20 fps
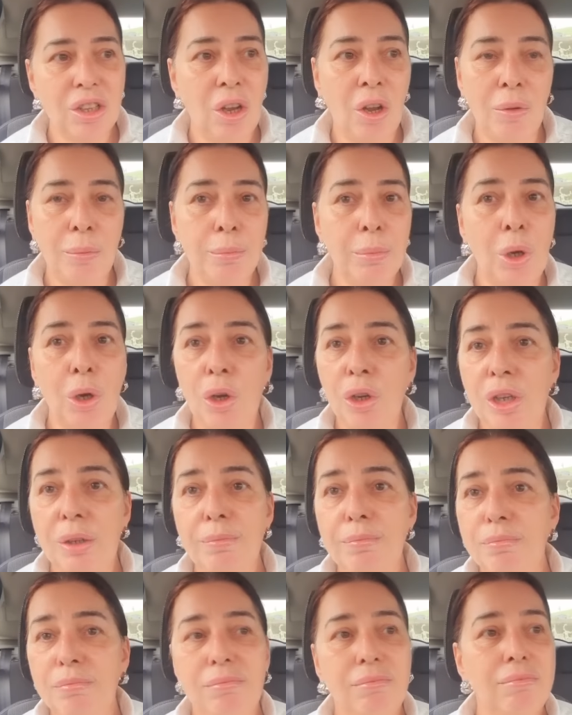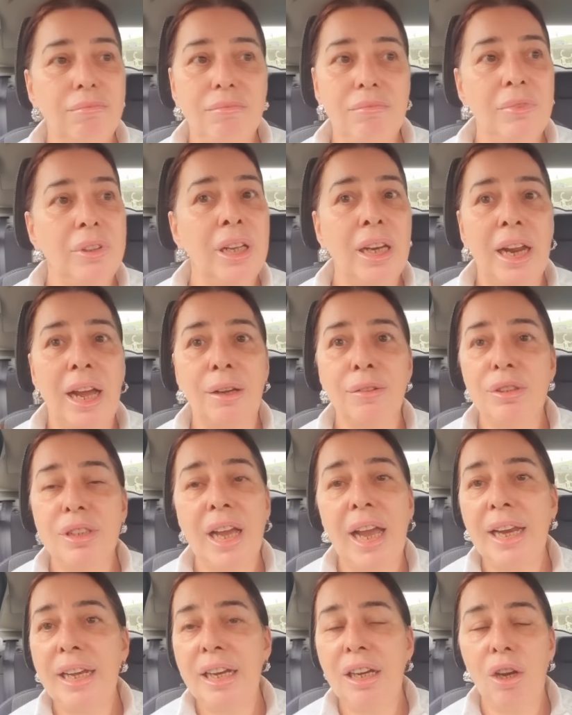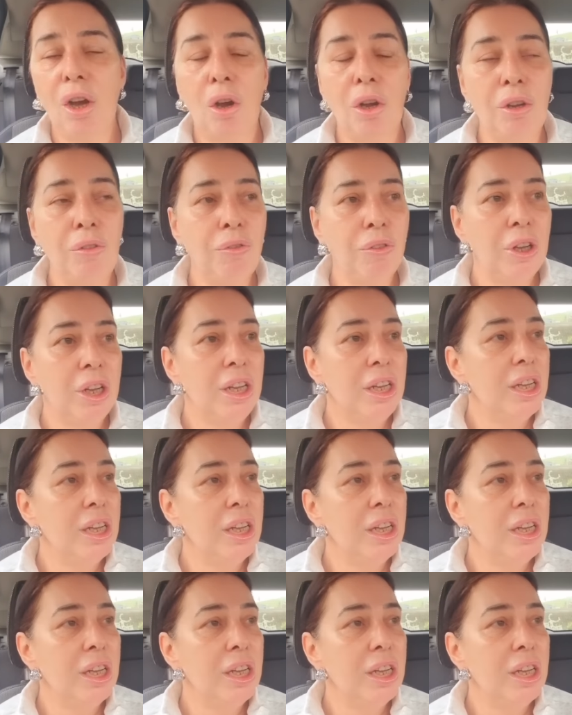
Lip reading: on my, you know, daily life.